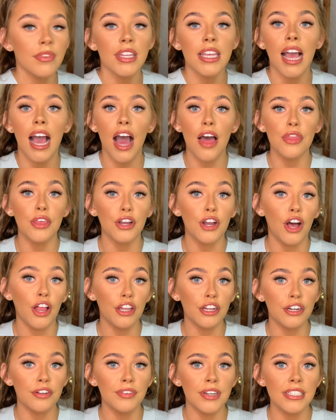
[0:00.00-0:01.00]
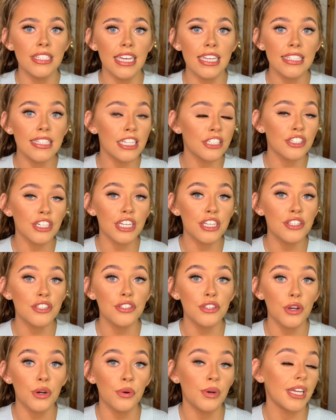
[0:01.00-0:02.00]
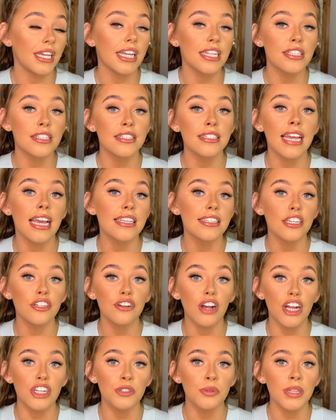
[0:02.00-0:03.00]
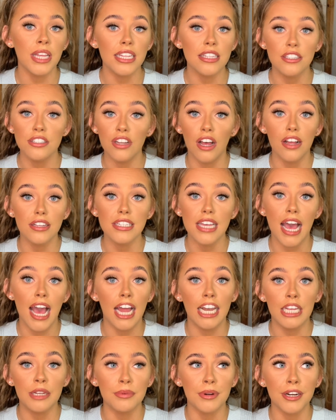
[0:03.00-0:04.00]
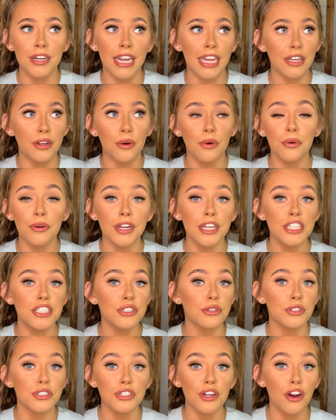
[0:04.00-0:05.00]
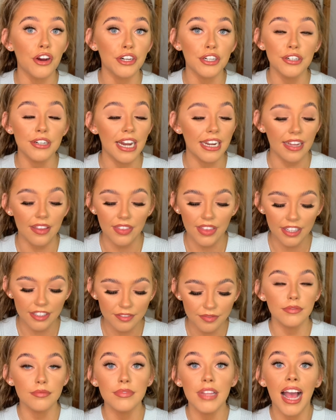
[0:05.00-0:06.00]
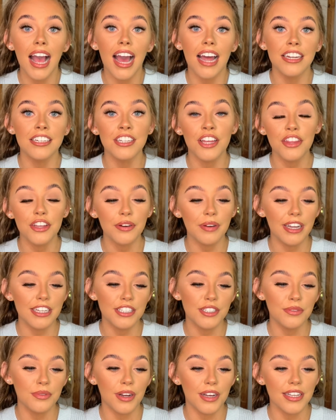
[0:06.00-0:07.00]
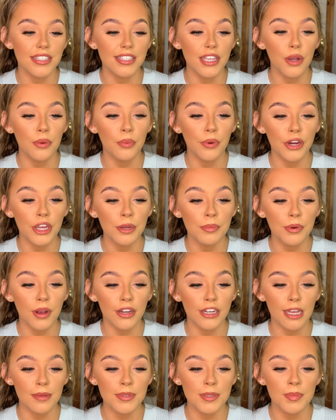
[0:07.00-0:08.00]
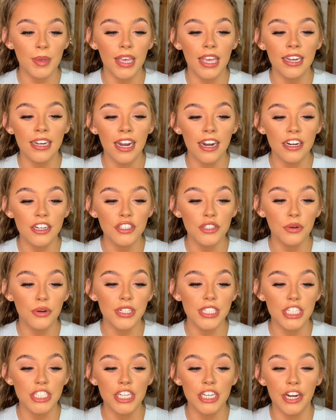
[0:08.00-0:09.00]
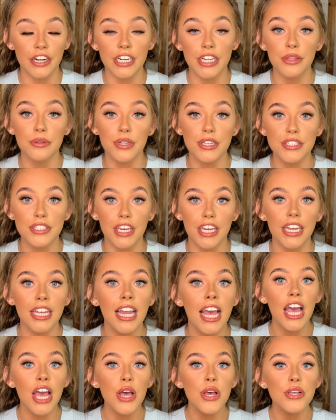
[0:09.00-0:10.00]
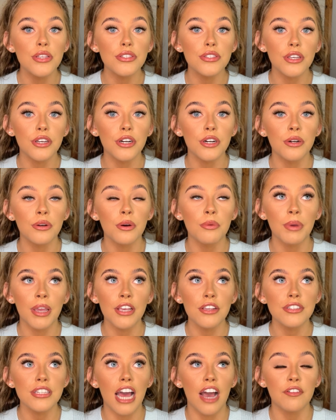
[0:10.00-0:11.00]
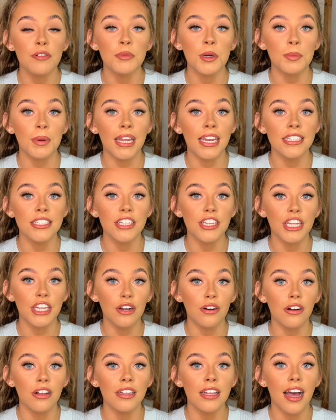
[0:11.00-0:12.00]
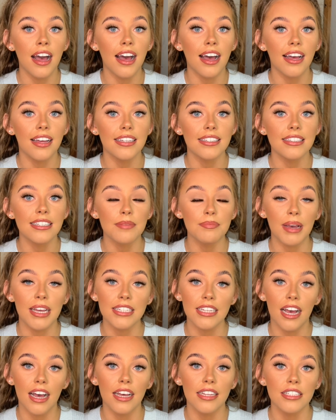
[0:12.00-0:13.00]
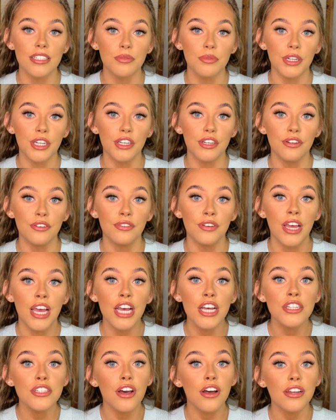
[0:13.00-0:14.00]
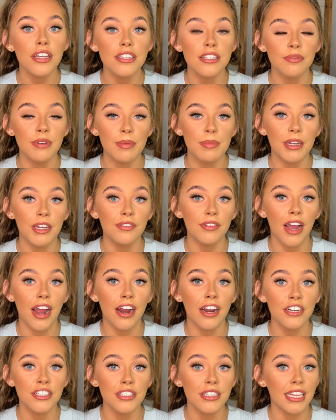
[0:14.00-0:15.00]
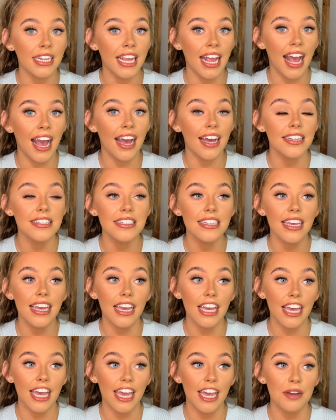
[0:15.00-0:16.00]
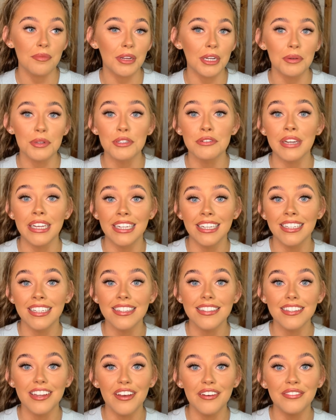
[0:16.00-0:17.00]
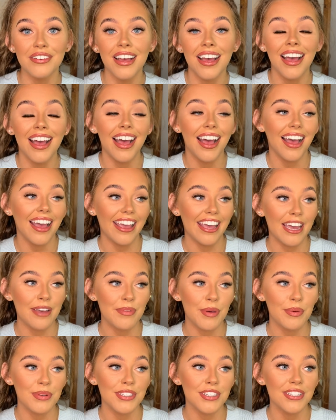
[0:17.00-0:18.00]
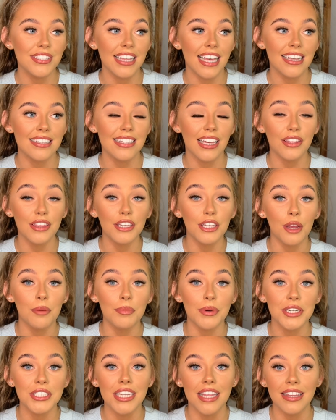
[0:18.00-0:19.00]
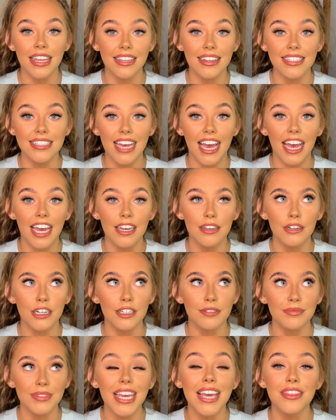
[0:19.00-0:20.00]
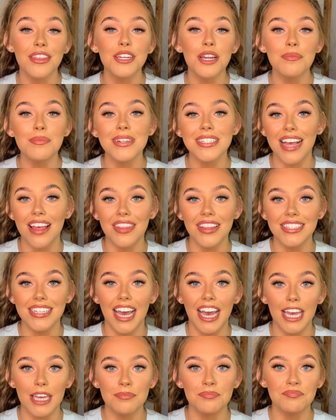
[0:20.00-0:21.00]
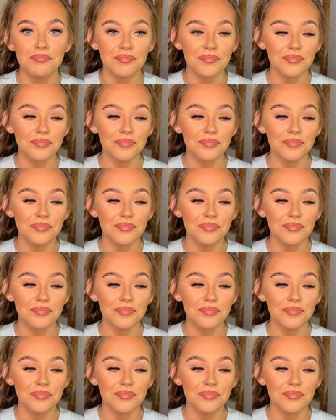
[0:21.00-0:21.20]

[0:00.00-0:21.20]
and the colour of it is literally so, like, it's nice and gradual. It's not anywhere like orange or dark or anything. And another question was, were you brought up speaking Irish or did you learn it through school? So we used to have a mobile in Donegal and my dad would have taught us a wee bit of Irish that he had when it was raining and stuff. It was just things like the numbers and like the time, or yeah, the numbers and the time.